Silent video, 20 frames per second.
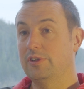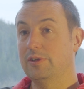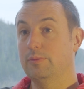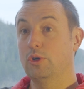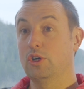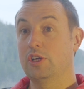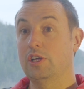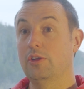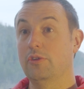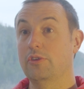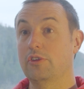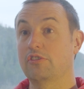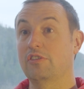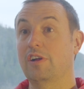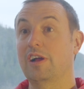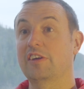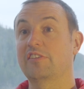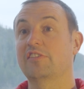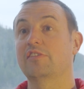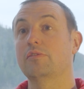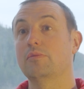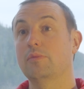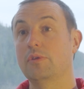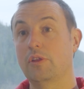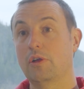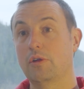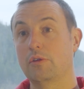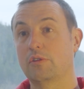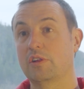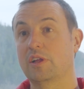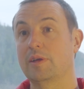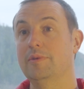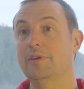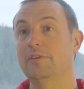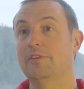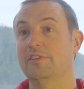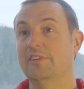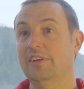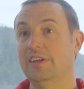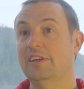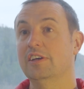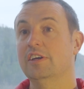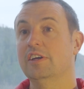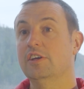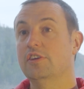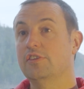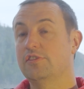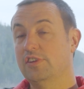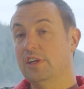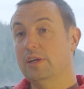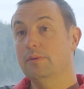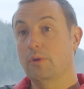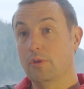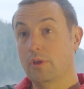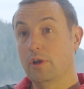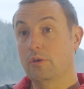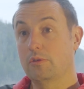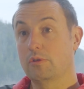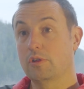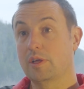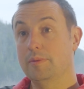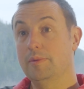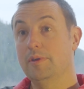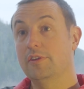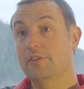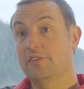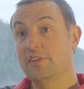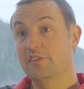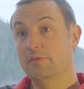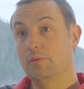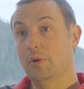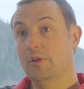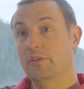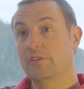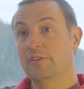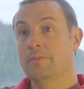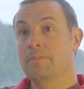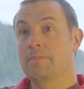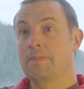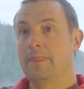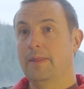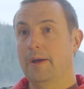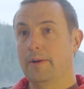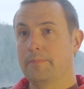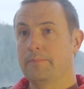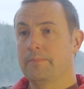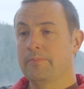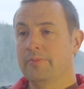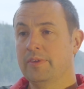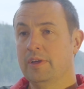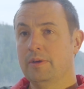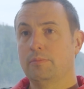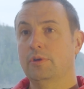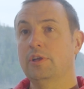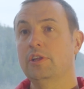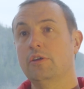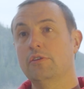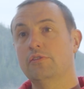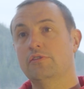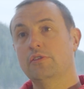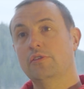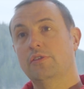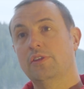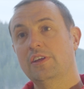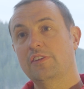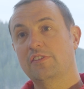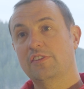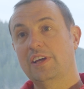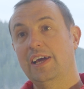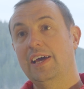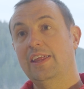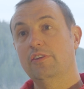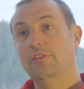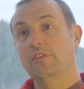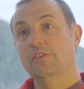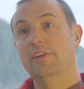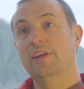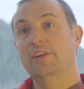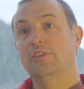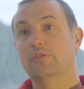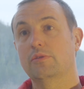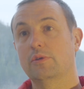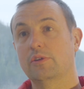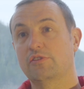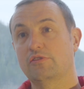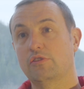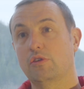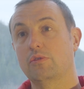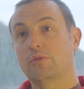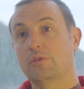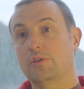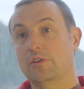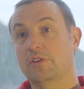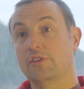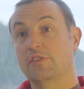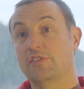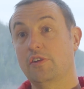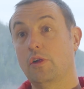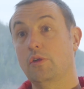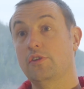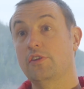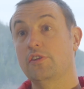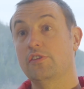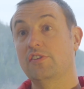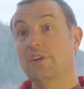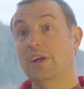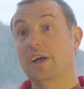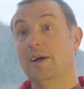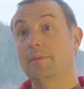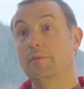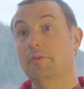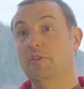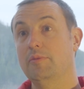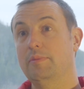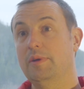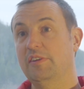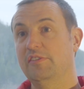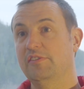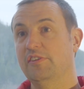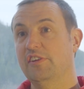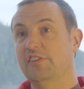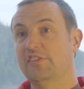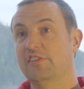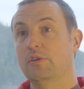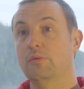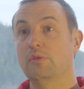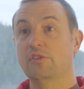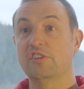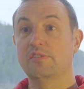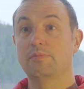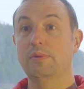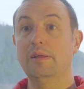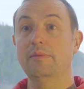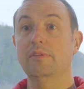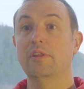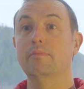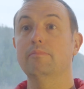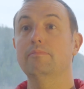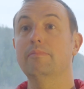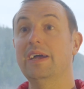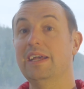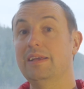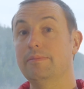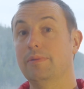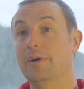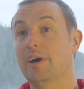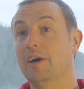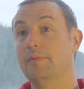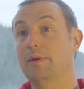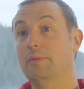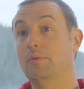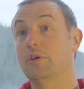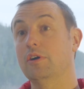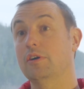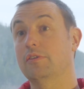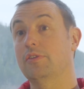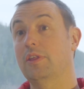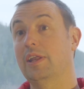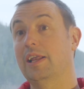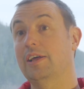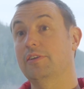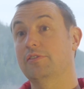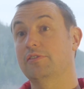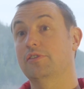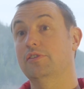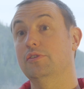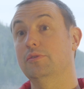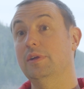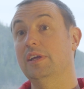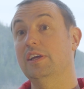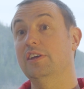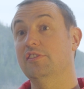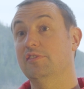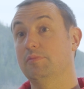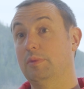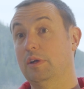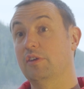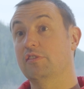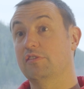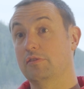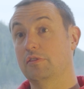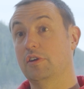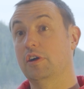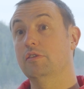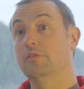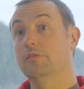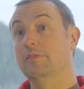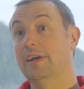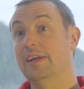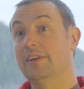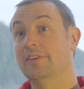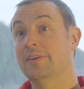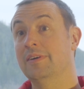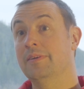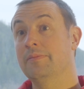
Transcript: working on the tracks with the local community, seeing what the local communities want. Now, putting those two things together has led to a strong consultancy arm of the business, which has been the main part of my work for the last 2 years because of COVID.